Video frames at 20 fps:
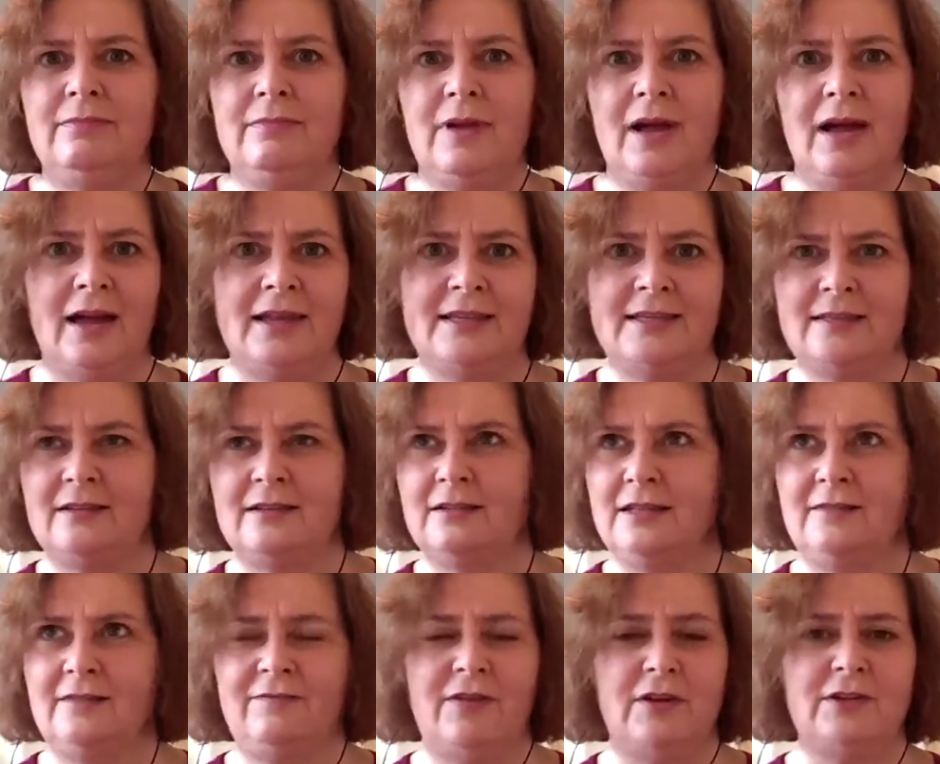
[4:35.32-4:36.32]
I
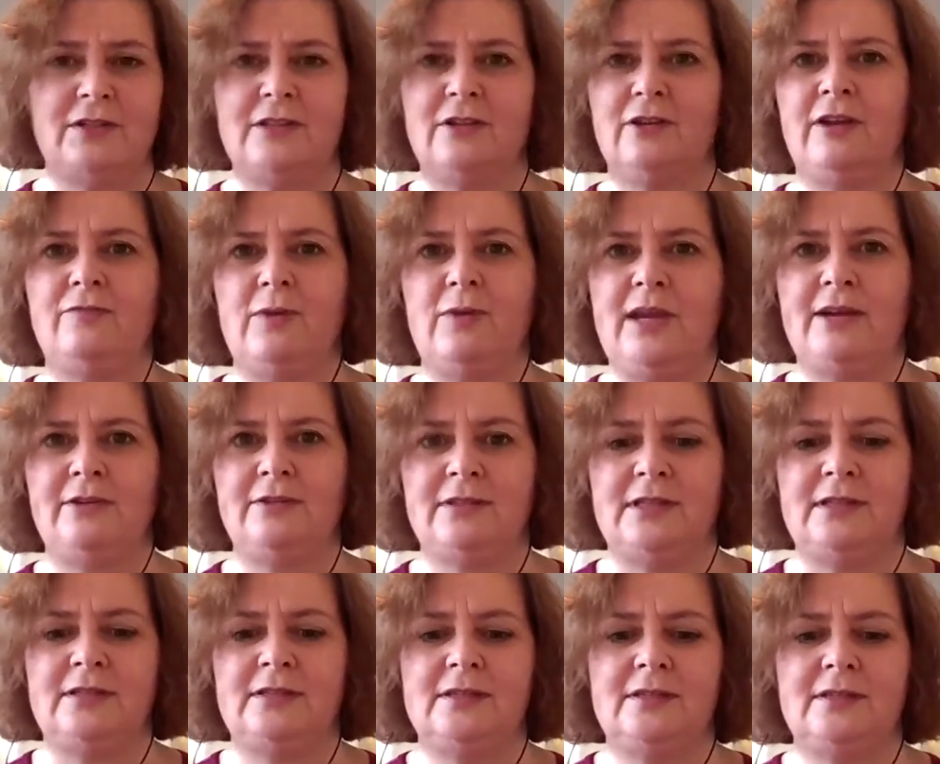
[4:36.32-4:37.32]
started focusing on everybody
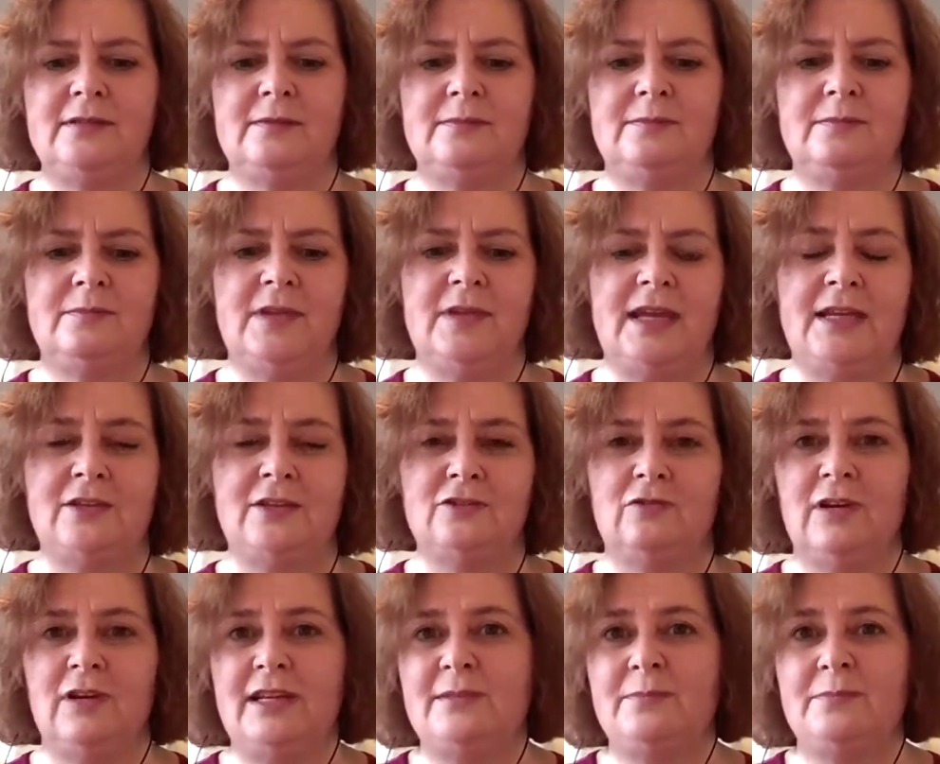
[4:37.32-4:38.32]
else's needs,
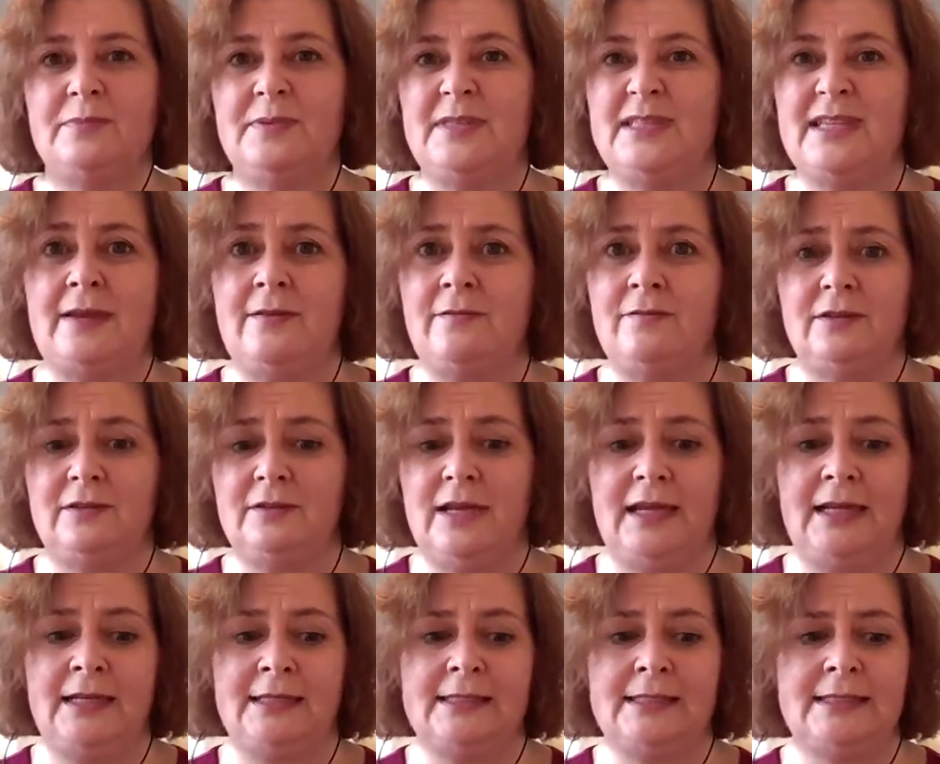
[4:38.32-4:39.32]
or at least perceived
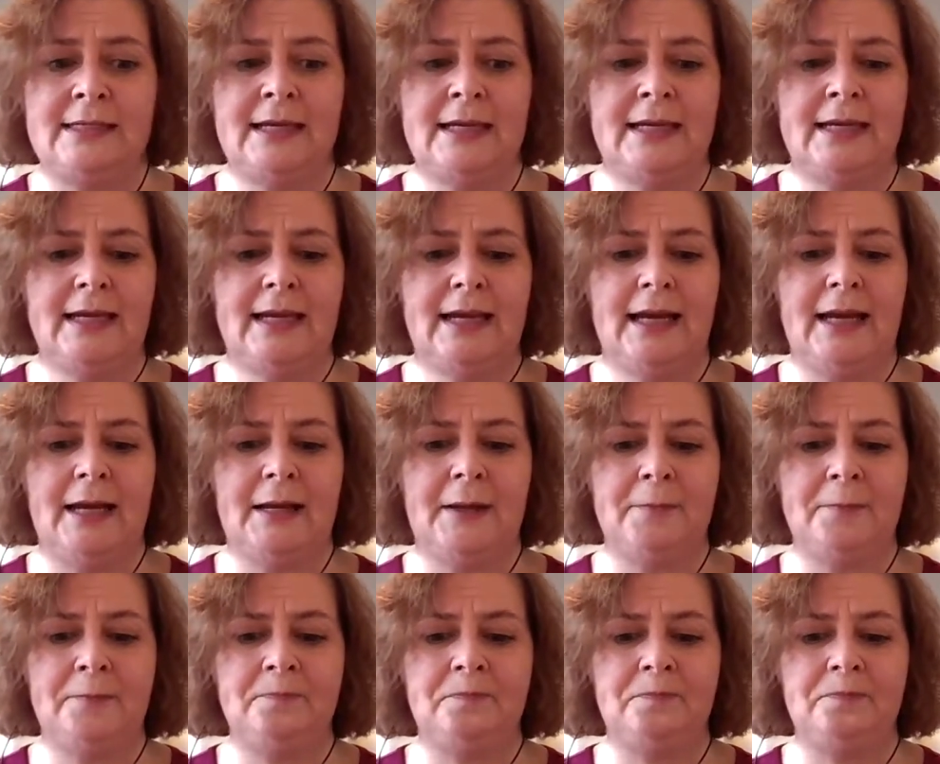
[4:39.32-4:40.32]
needs.
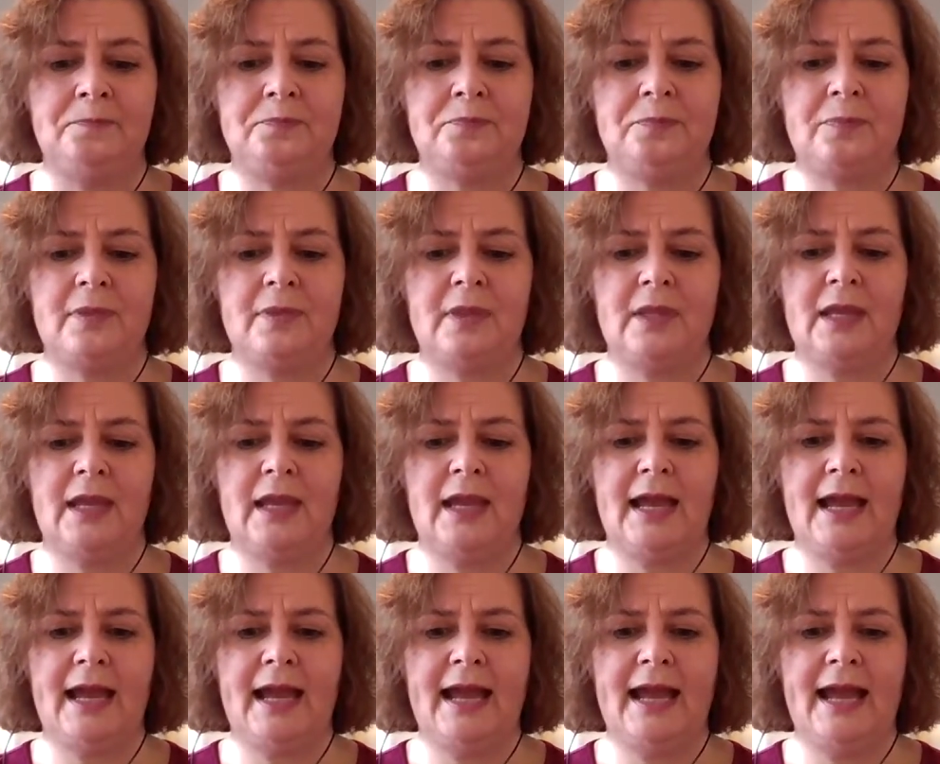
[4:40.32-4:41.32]

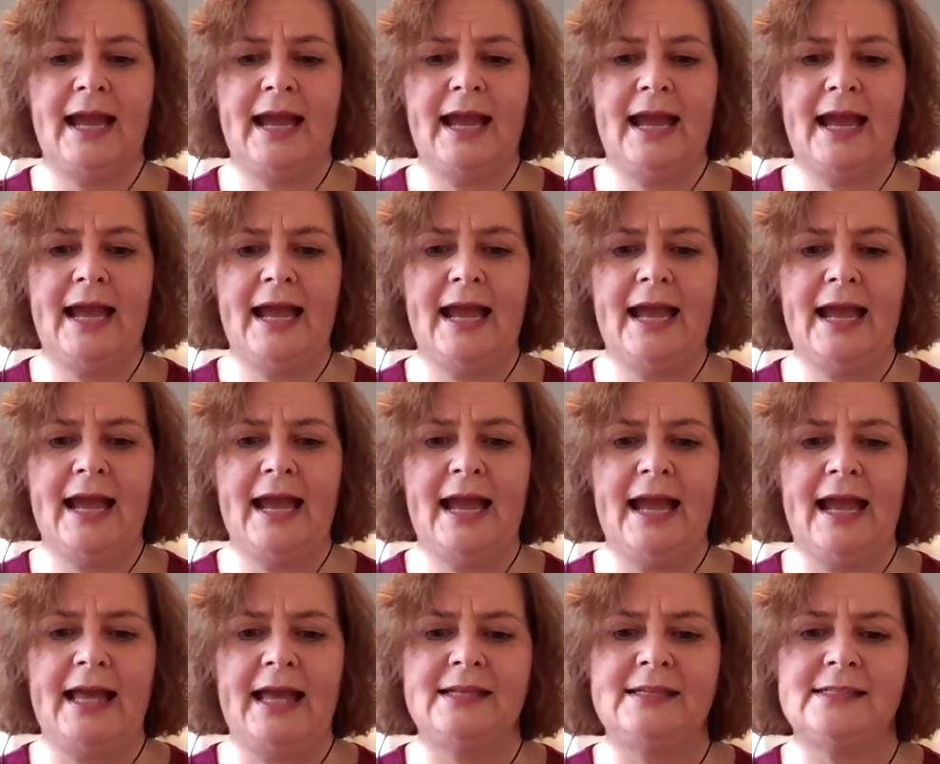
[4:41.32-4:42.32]

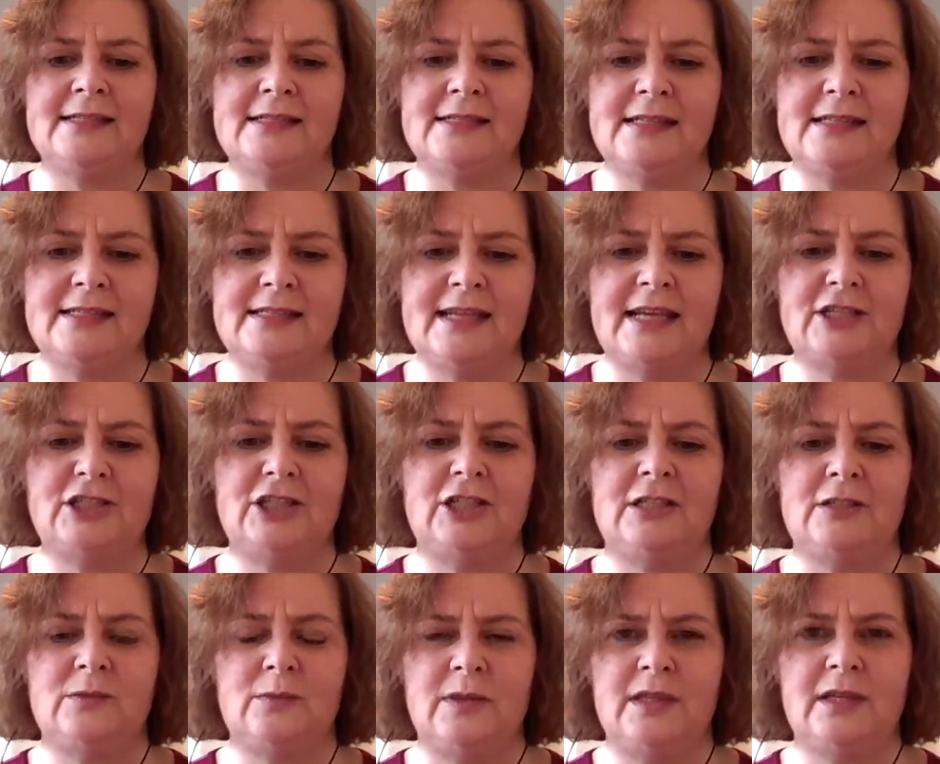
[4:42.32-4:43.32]
And the
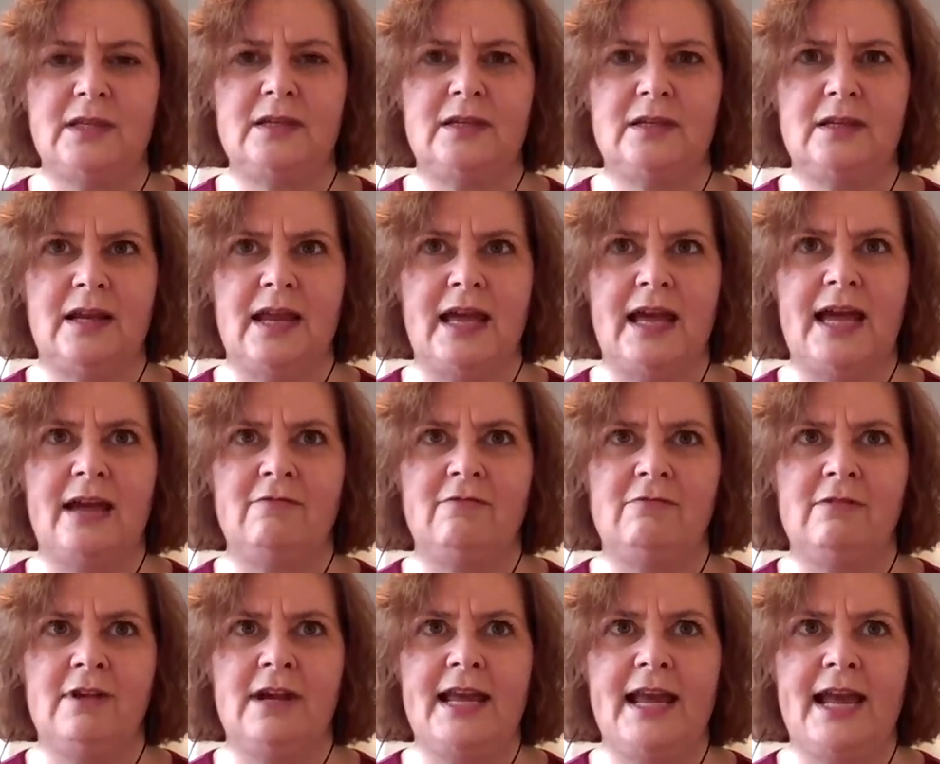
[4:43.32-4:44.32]
sessions with Claire
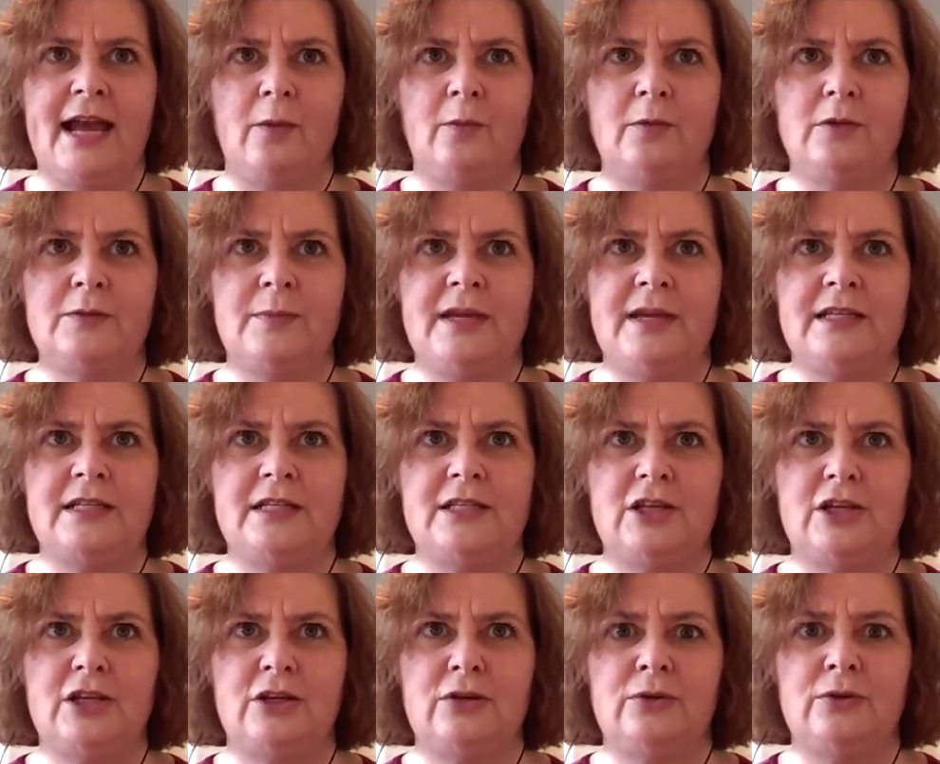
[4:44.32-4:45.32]
really helped me
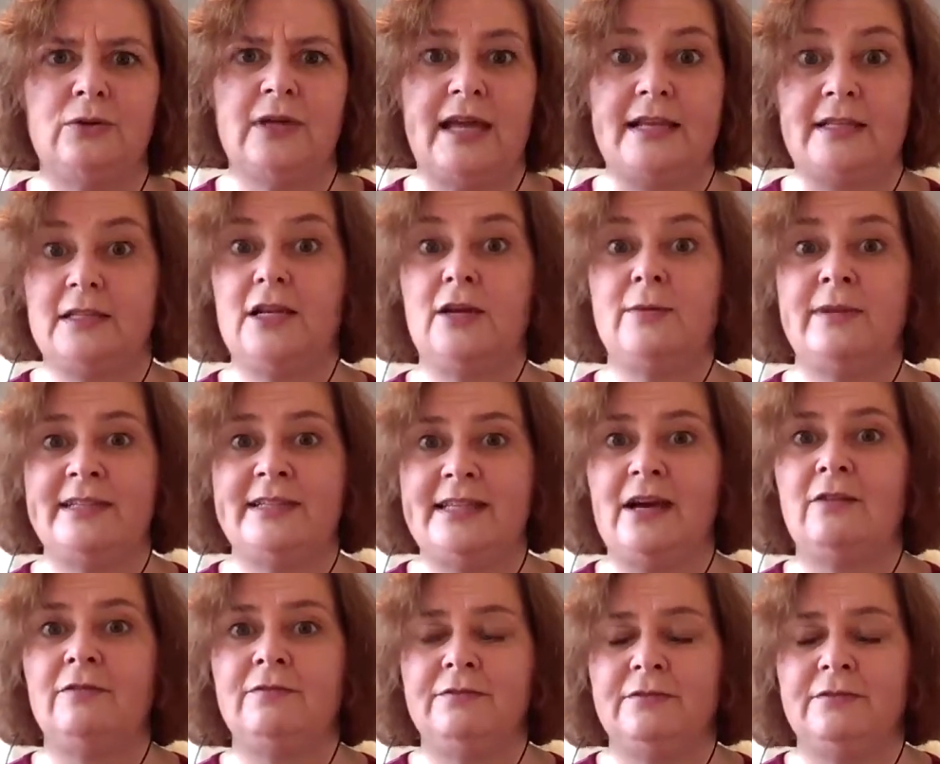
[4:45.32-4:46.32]
to get to know myself